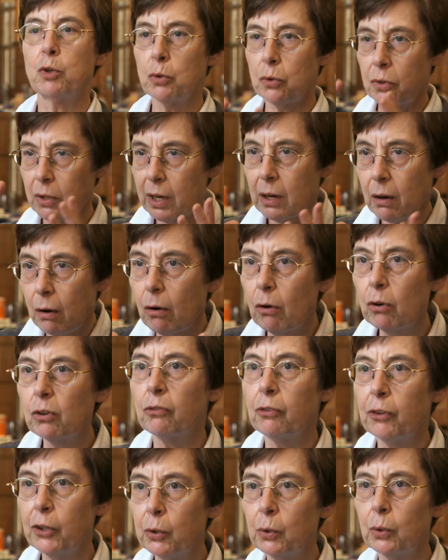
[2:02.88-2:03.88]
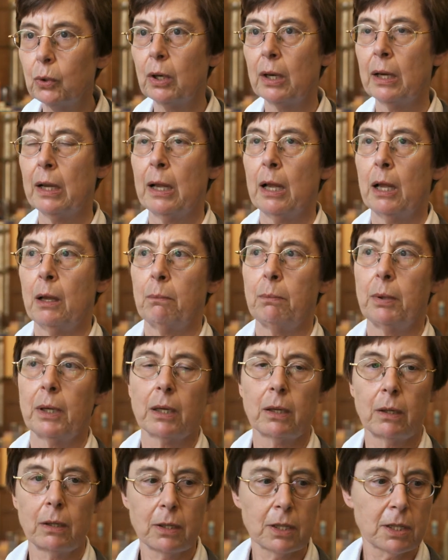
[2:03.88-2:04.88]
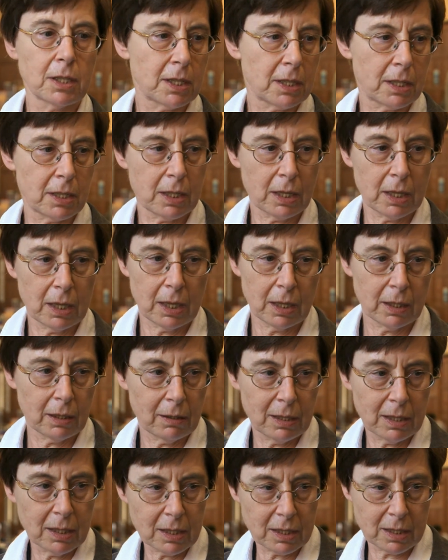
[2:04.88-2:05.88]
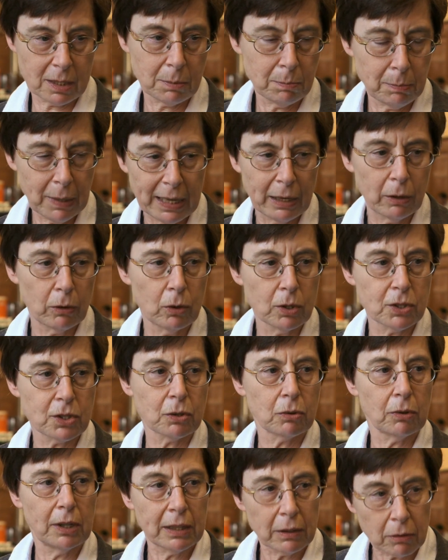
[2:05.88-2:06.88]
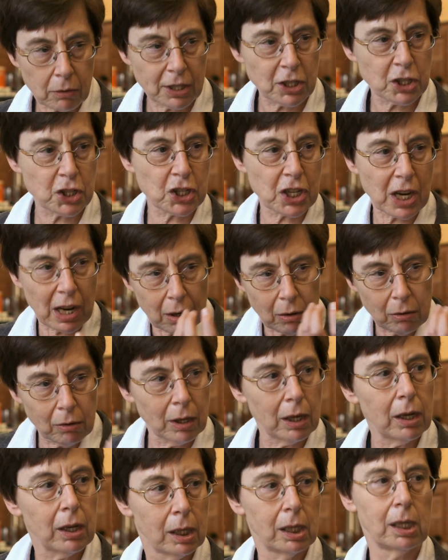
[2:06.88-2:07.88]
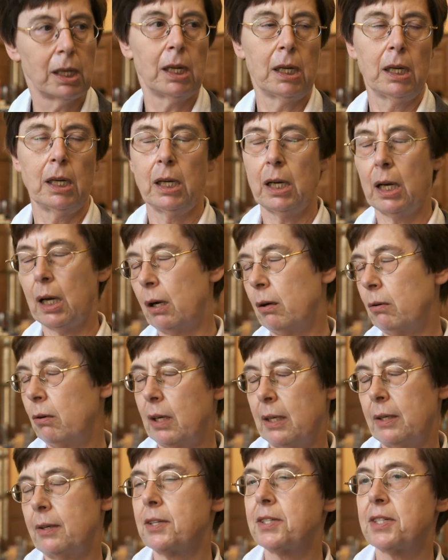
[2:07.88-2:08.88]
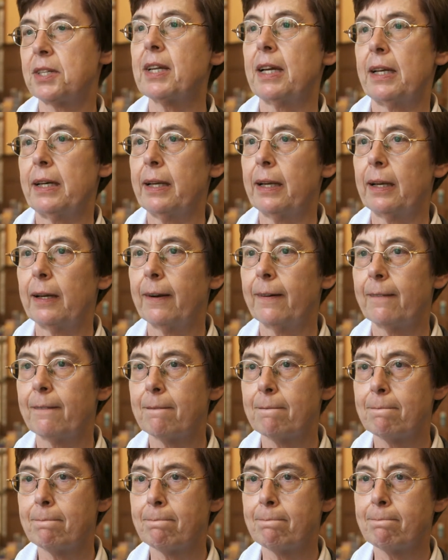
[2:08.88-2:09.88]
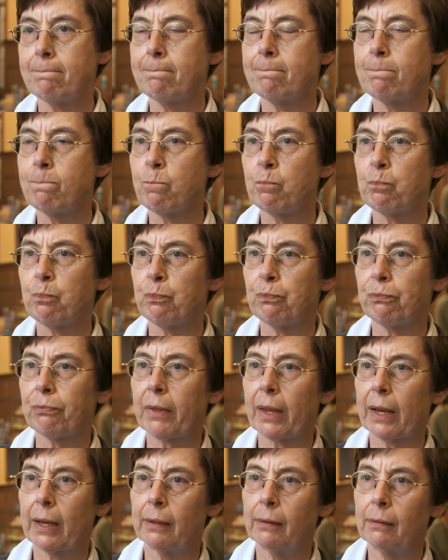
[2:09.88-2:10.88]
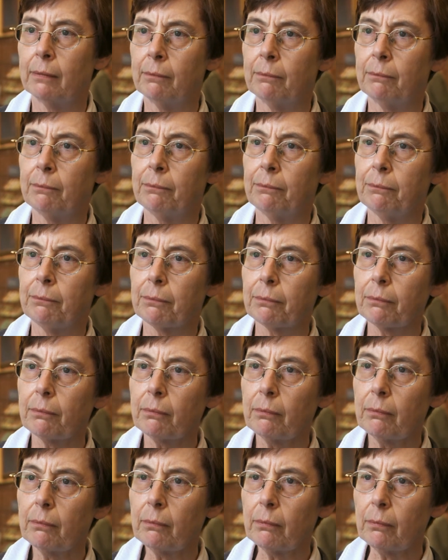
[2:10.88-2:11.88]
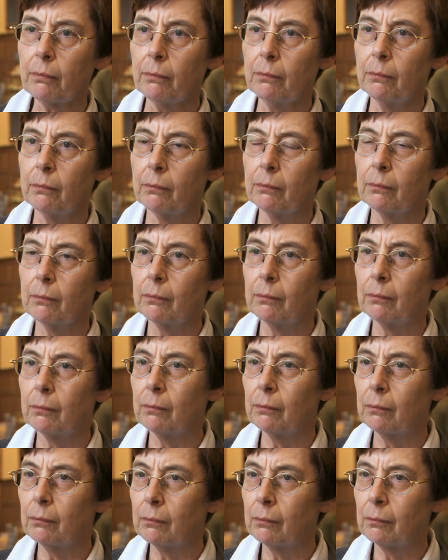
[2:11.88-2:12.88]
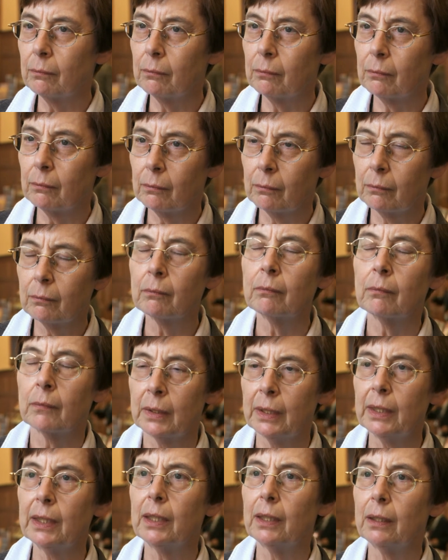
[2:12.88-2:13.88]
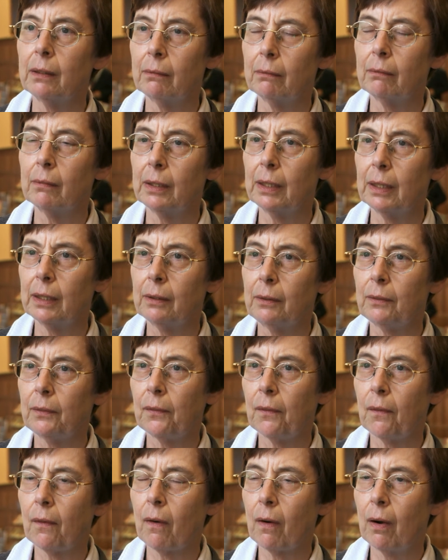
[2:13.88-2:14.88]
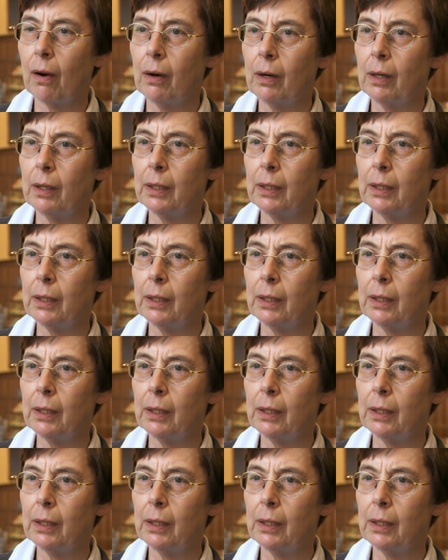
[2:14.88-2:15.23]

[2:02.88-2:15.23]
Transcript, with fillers: to their own view, because uh, this may also enrich our, our understanding. You told also that you continue this project. Yeah. yeah. So uh,